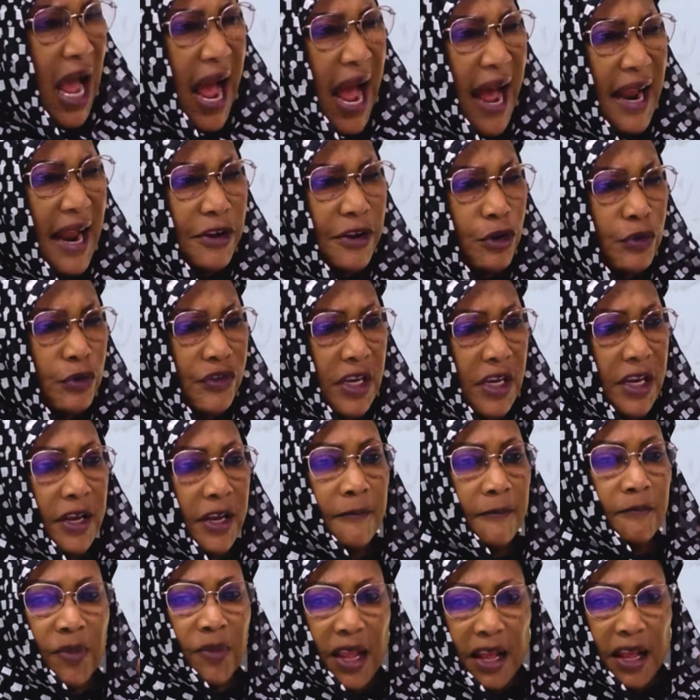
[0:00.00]
And you see,
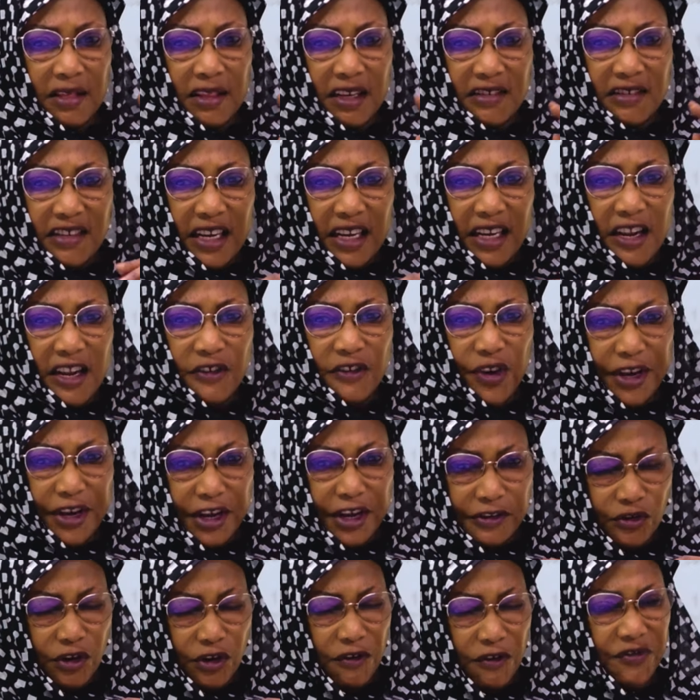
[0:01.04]
the
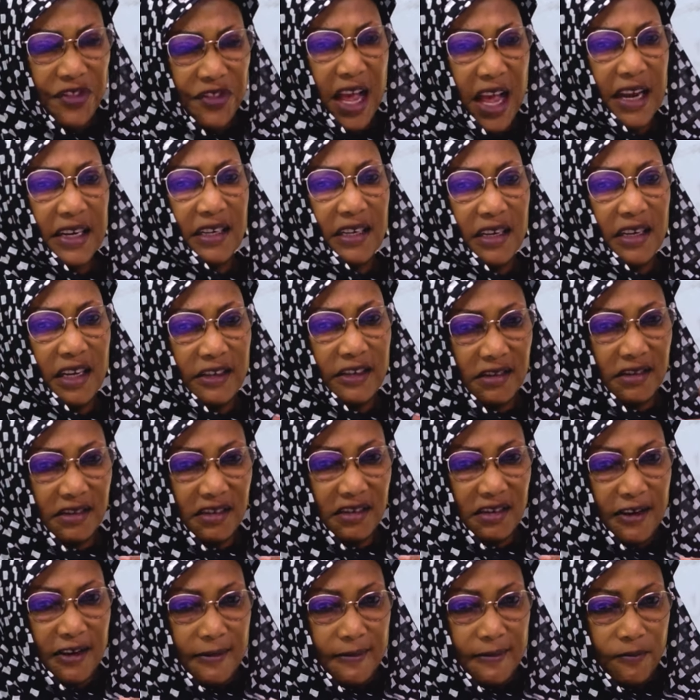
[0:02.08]
significance of that
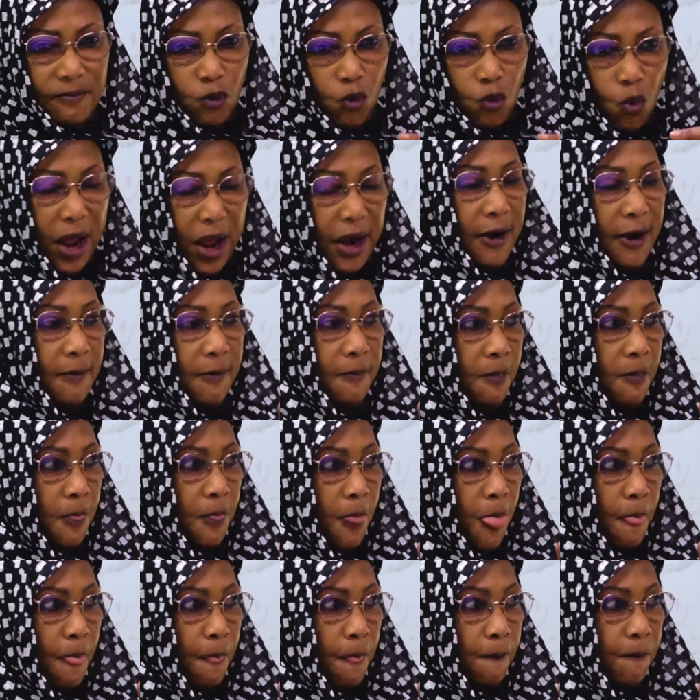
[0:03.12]
is, one,
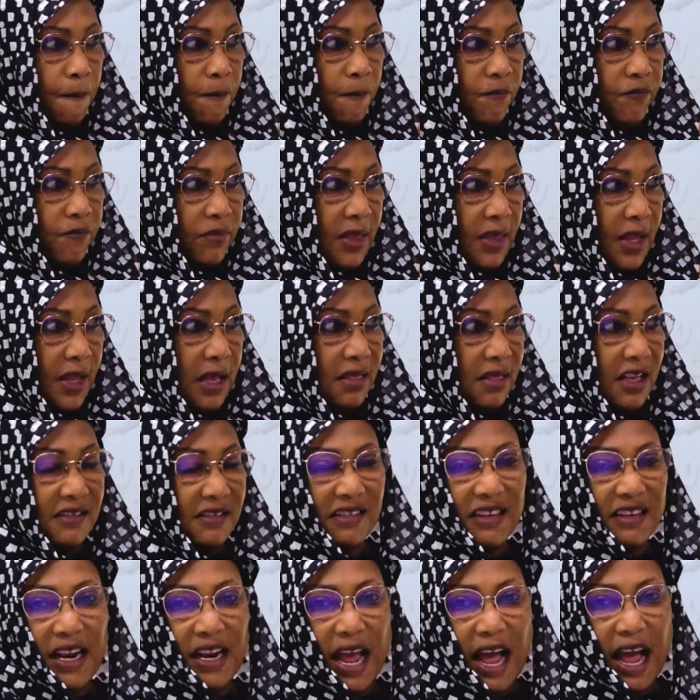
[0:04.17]
they
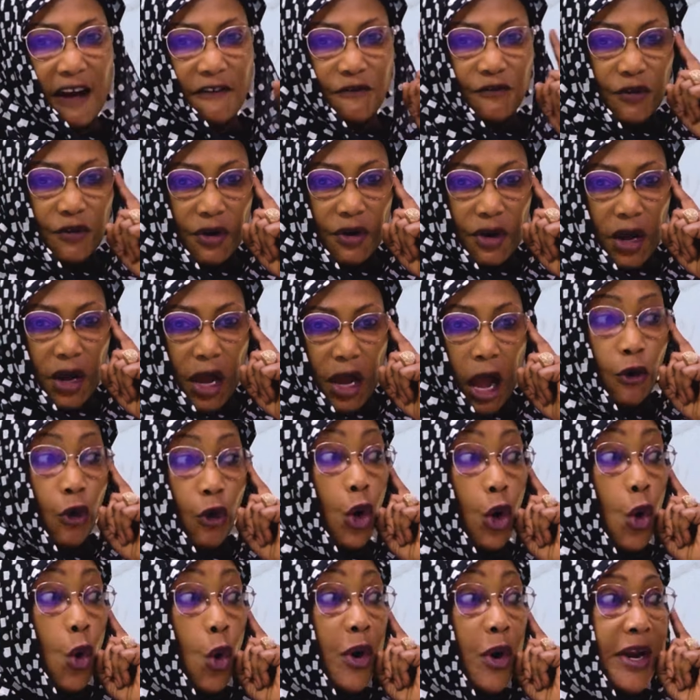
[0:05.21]
still have a
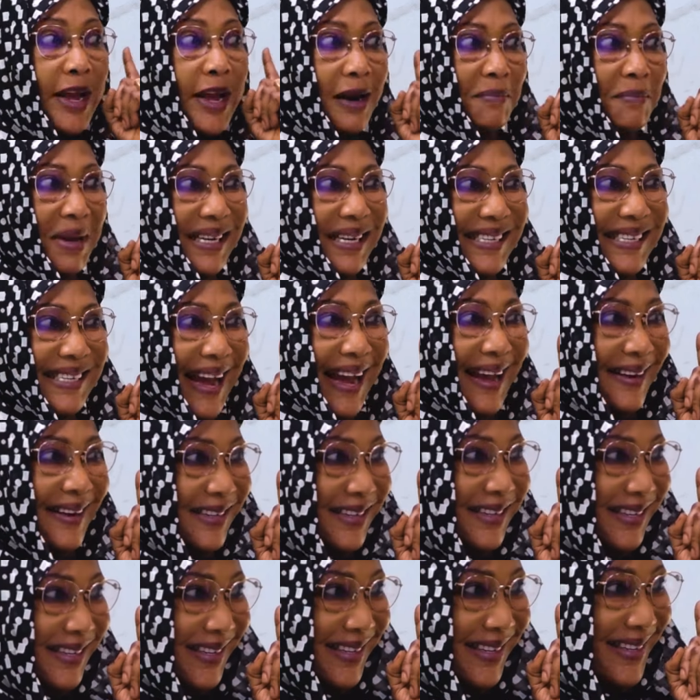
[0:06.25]
colonial
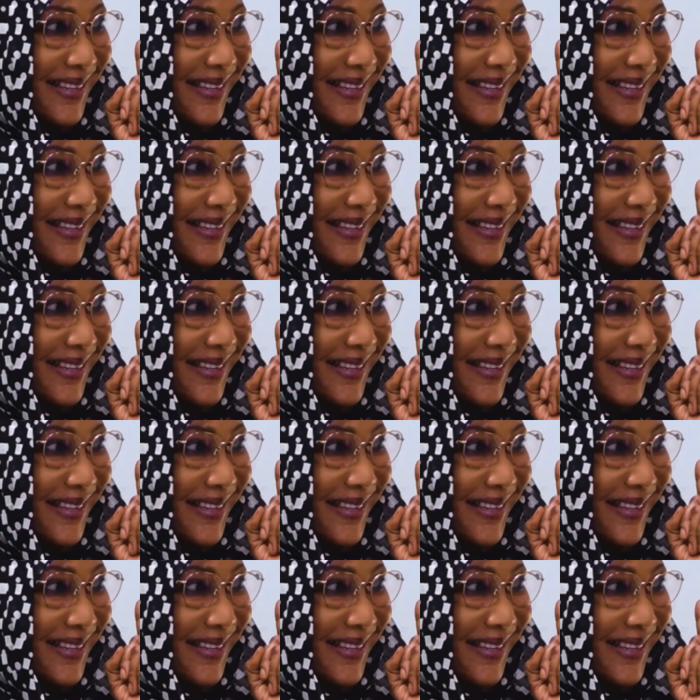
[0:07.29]
mentality,